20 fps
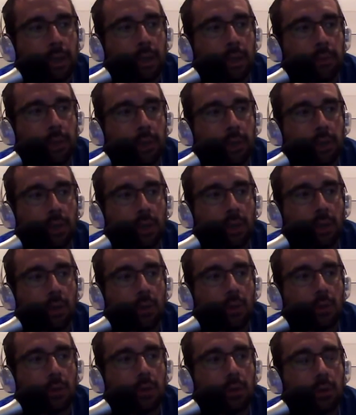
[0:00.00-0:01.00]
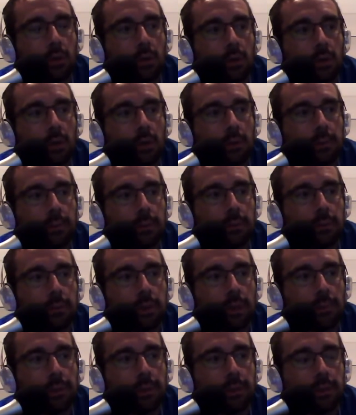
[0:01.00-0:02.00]
Billy Ho
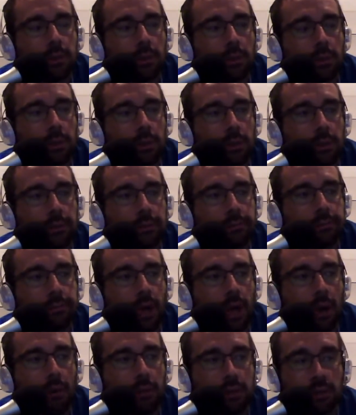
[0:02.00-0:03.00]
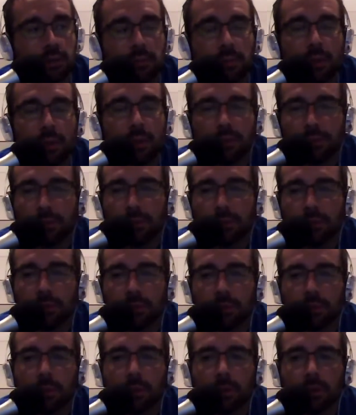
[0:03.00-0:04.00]
coming into the week, obviously playing really,
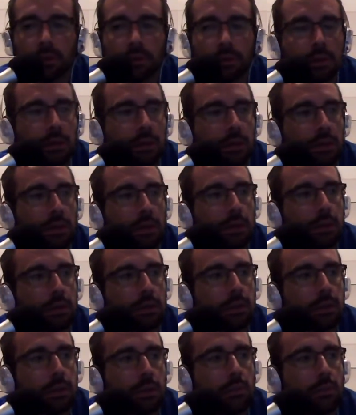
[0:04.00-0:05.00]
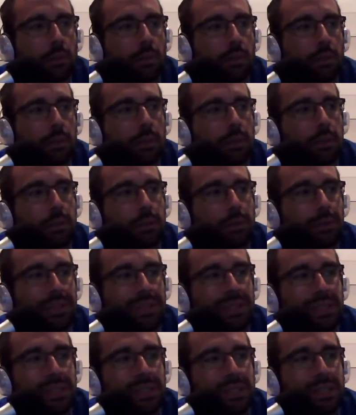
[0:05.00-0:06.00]
really well. He was
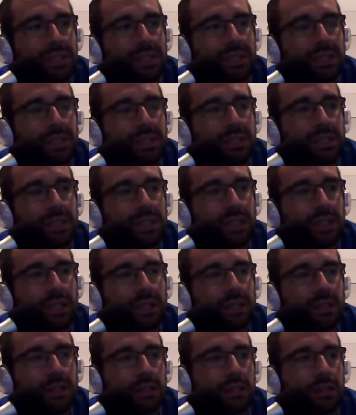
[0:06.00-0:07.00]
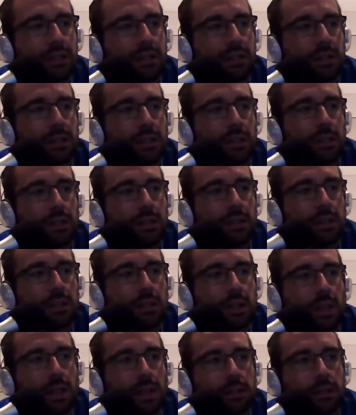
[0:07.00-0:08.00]
second
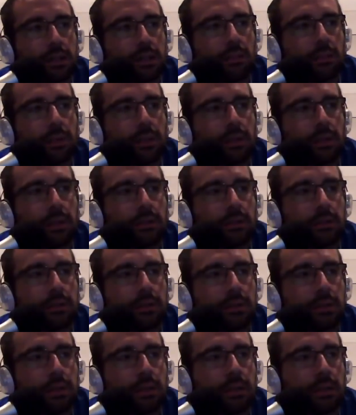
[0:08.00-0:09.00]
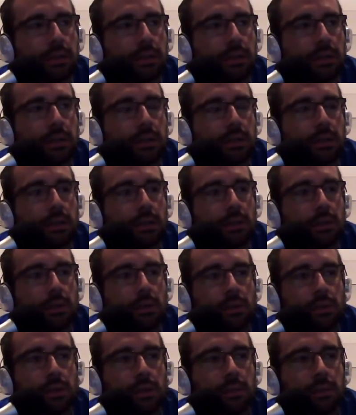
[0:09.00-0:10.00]
his last time out at the
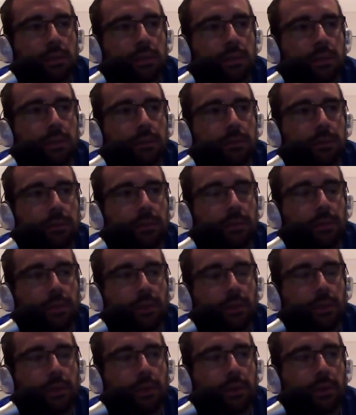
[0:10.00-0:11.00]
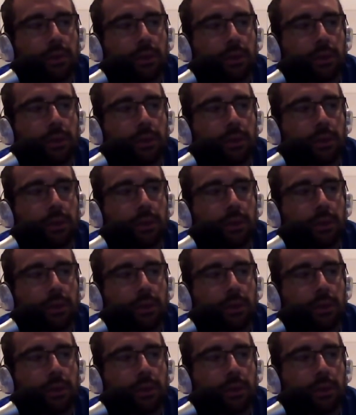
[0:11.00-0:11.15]
Tour Championship, third